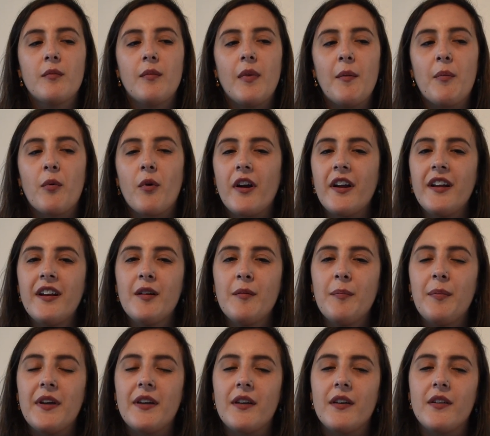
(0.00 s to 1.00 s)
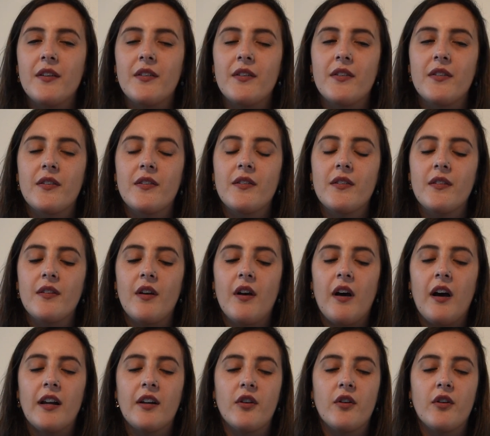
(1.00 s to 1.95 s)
my brain because I